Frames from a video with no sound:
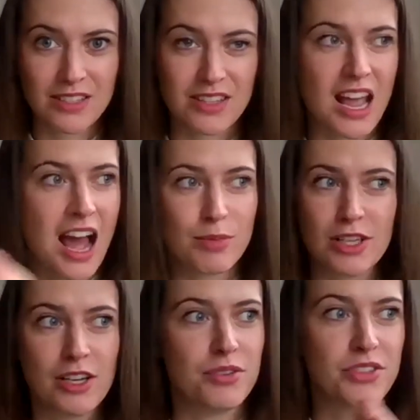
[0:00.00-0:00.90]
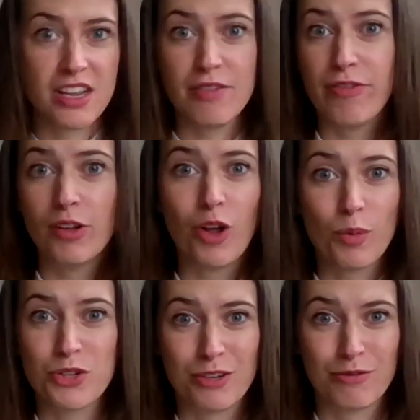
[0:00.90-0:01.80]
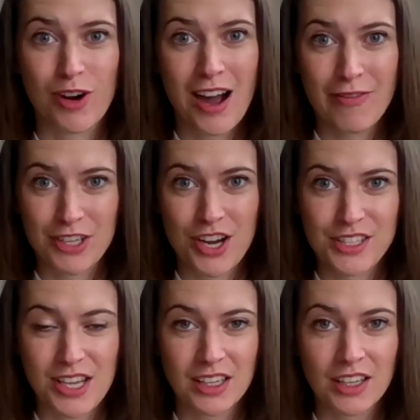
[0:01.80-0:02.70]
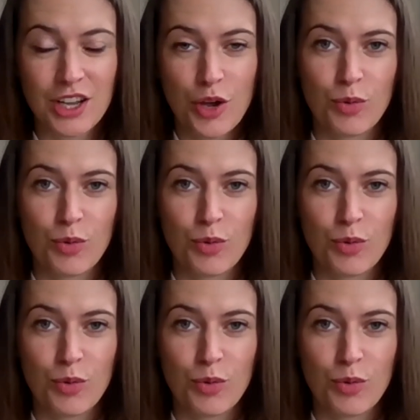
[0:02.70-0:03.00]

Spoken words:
as the absolute default option for our advertising,